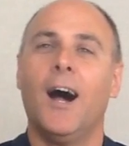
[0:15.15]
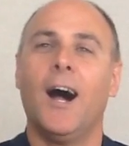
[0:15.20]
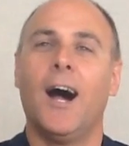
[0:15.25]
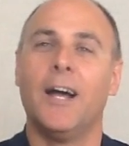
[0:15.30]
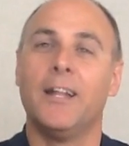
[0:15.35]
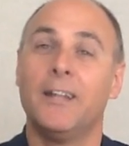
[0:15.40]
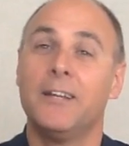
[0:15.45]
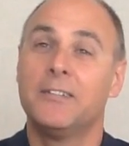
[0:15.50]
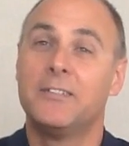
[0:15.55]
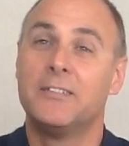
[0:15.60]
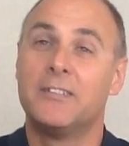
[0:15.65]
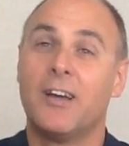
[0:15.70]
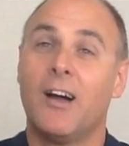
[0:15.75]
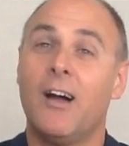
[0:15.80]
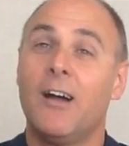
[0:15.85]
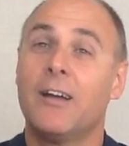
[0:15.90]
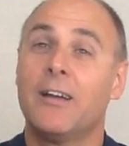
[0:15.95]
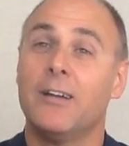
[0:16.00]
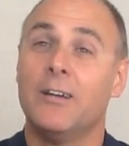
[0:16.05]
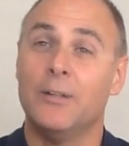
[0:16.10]
I'd like to
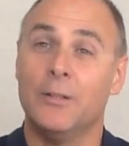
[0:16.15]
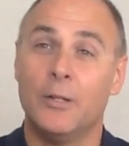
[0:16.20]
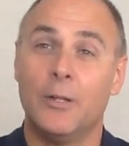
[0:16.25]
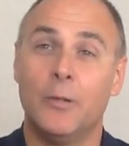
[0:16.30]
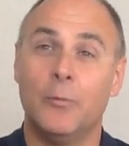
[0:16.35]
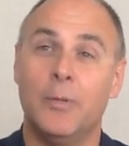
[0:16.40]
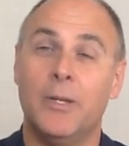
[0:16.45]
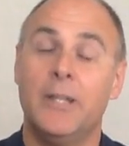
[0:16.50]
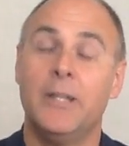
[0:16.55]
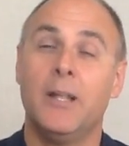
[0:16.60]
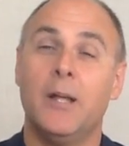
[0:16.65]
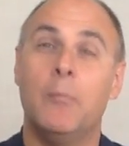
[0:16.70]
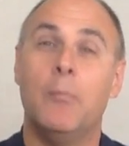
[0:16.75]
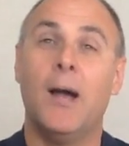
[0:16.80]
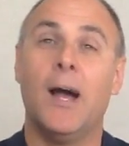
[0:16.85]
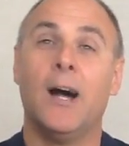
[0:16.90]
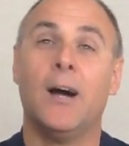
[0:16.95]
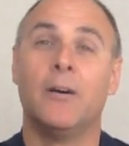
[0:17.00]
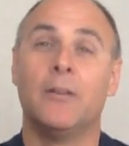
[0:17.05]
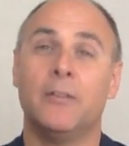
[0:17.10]
talk a little bit
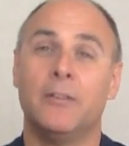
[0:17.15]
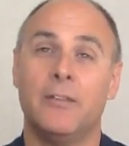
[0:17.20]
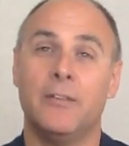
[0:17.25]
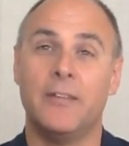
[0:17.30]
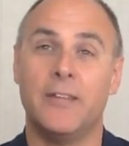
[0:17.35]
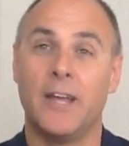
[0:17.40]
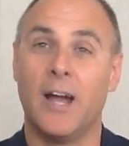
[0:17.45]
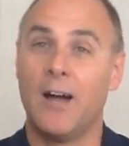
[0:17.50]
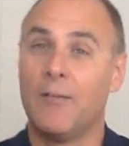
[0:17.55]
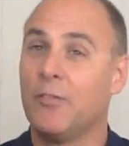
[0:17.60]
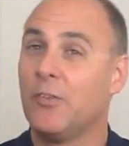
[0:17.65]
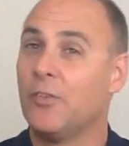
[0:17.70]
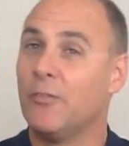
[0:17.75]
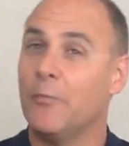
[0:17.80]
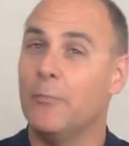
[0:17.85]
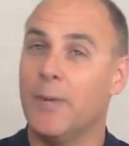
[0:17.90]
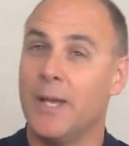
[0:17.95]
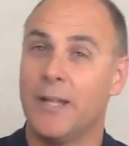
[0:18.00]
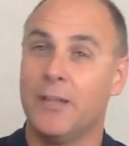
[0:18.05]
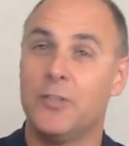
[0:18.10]
about the Office of
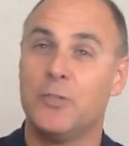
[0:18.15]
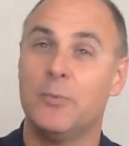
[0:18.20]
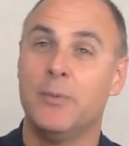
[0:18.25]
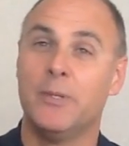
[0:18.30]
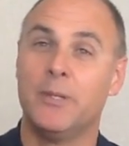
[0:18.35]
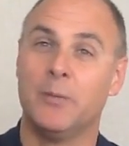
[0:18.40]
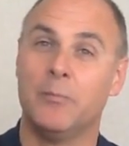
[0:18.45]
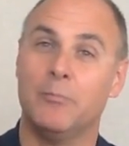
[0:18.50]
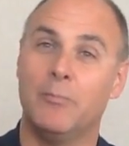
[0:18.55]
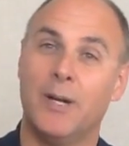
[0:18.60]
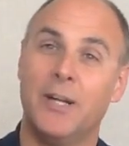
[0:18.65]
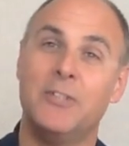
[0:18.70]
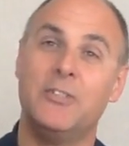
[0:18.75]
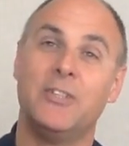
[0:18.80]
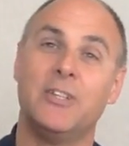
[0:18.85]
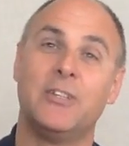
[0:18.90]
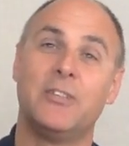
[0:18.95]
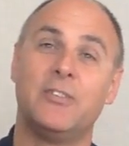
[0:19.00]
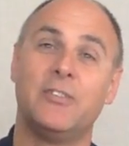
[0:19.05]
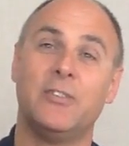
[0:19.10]
Management and
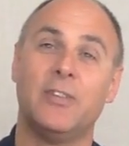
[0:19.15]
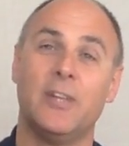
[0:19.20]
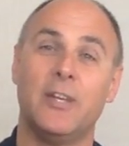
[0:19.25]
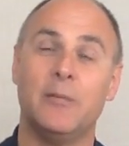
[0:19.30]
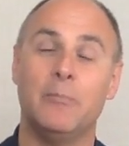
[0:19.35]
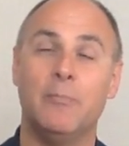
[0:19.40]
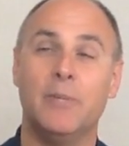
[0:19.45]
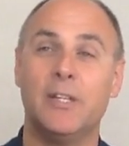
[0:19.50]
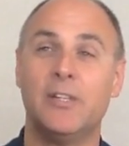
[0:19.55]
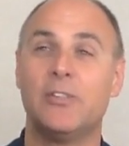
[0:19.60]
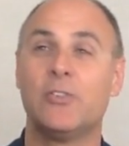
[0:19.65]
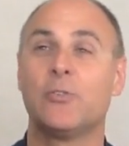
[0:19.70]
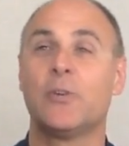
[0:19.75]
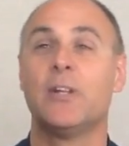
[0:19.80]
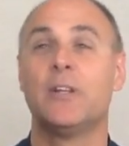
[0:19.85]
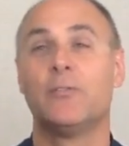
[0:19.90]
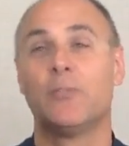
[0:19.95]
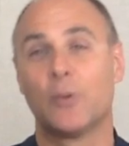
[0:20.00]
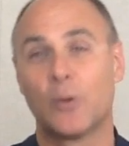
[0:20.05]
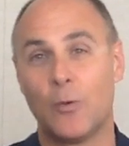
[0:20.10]
Budget's
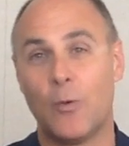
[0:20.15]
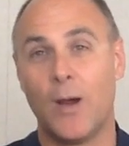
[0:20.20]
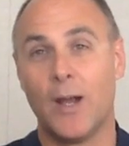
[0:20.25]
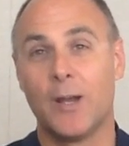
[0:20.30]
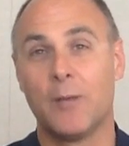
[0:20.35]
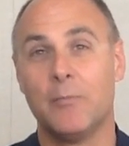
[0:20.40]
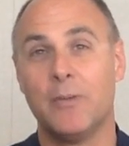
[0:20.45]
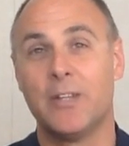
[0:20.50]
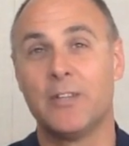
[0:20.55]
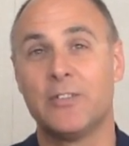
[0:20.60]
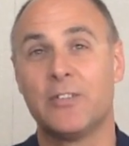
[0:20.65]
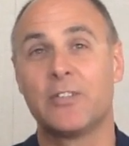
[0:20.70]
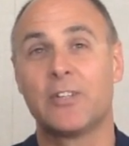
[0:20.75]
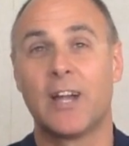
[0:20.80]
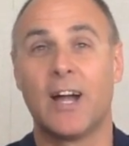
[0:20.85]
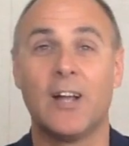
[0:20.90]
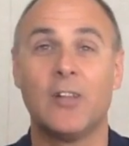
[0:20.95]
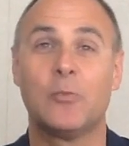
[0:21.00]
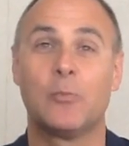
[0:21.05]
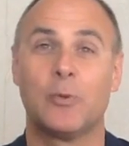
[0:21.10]
administrative requirements,
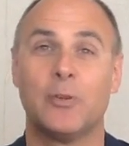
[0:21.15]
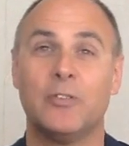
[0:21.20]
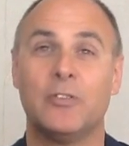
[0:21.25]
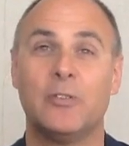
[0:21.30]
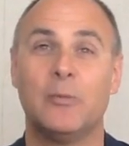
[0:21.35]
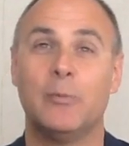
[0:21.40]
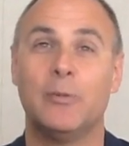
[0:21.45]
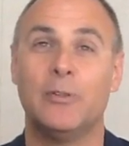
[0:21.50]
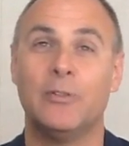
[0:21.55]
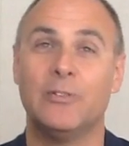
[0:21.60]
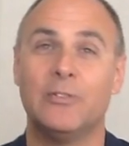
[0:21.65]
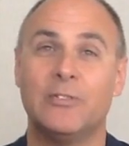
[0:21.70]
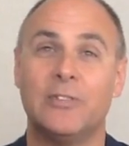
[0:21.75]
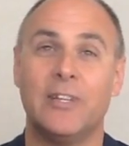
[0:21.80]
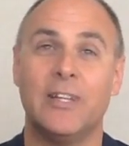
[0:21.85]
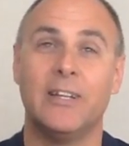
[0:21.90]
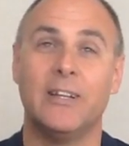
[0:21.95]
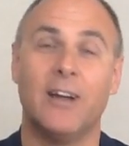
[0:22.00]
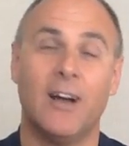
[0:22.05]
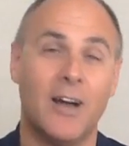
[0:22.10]
cost principles,
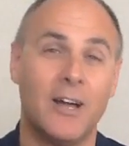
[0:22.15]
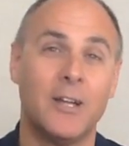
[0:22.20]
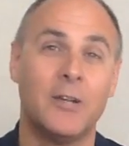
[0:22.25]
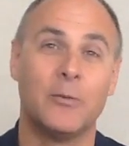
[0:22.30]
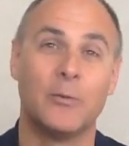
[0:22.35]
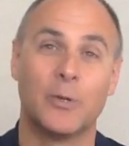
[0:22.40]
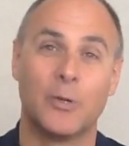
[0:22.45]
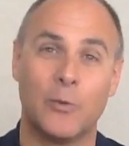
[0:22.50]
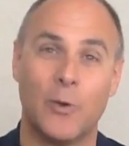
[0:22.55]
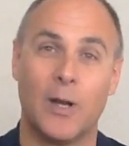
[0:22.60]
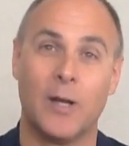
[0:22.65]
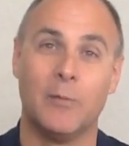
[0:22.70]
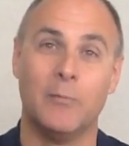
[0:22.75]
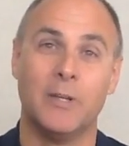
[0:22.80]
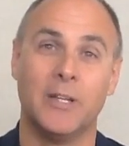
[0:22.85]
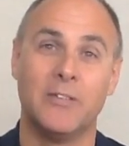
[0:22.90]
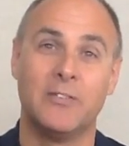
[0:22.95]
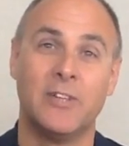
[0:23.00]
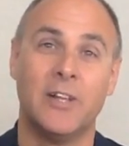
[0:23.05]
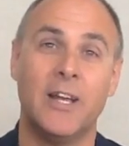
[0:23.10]
and audit
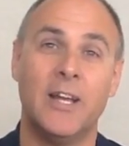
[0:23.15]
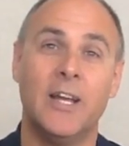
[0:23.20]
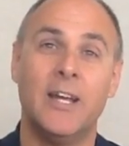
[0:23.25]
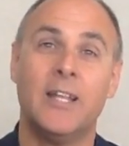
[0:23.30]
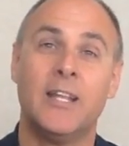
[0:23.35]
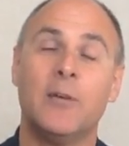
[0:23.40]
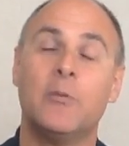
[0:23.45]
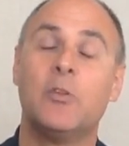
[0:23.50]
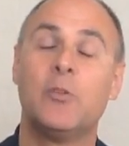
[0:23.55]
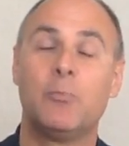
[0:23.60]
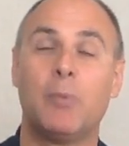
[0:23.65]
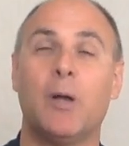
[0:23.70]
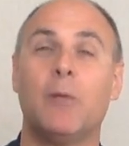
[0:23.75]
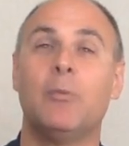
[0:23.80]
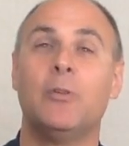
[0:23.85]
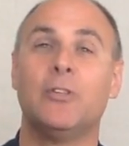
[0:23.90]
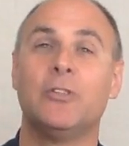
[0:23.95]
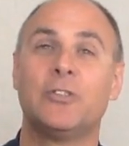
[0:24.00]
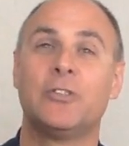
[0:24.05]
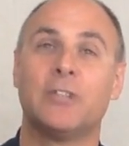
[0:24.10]
requirements that was
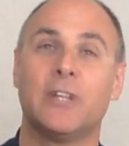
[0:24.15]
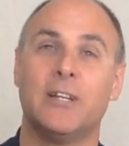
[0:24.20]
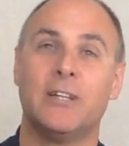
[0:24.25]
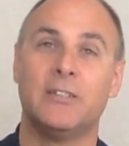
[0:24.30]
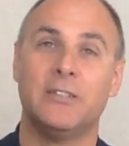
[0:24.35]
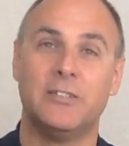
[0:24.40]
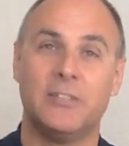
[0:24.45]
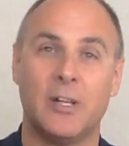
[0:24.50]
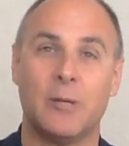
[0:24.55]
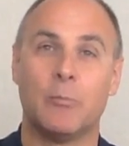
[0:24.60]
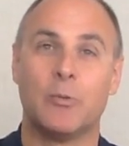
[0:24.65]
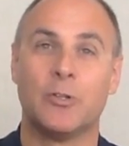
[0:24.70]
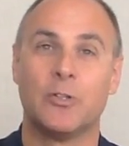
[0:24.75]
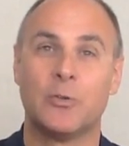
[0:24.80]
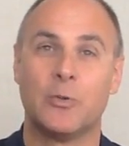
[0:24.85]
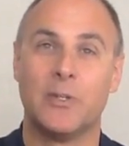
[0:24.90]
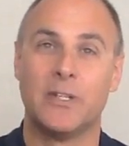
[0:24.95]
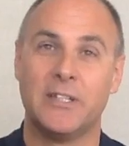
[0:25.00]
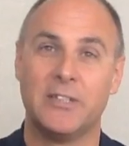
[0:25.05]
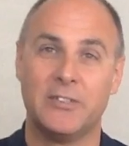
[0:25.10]
published on December
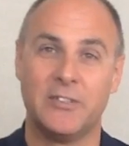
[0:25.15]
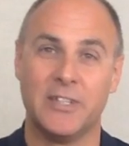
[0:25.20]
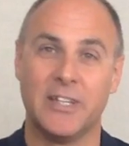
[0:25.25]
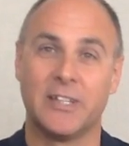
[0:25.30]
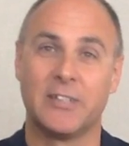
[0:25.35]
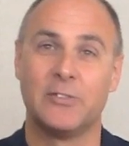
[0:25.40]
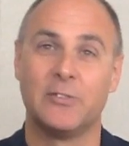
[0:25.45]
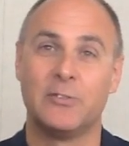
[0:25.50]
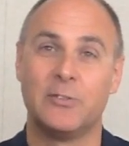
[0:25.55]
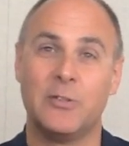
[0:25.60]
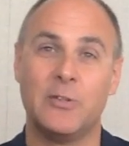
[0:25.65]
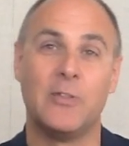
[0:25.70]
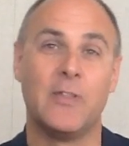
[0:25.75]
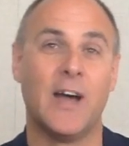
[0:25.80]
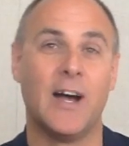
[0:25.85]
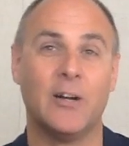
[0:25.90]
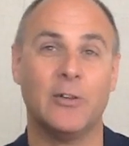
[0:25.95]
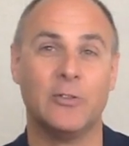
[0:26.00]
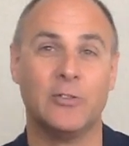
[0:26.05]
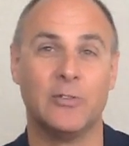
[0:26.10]
26,
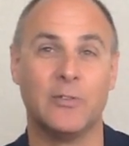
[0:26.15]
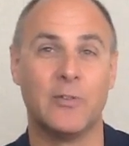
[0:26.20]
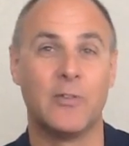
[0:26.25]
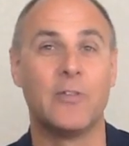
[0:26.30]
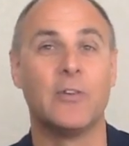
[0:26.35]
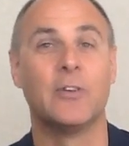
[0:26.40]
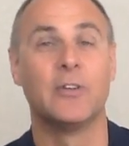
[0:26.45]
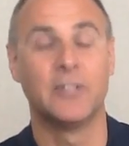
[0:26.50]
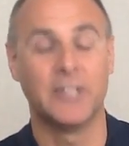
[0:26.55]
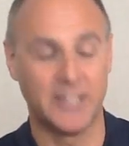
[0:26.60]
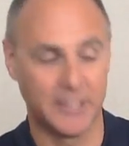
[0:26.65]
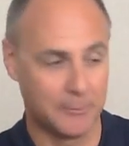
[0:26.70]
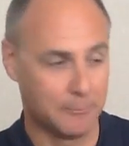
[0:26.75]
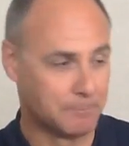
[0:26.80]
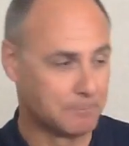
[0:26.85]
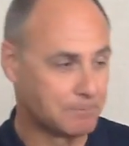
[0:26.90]
2013.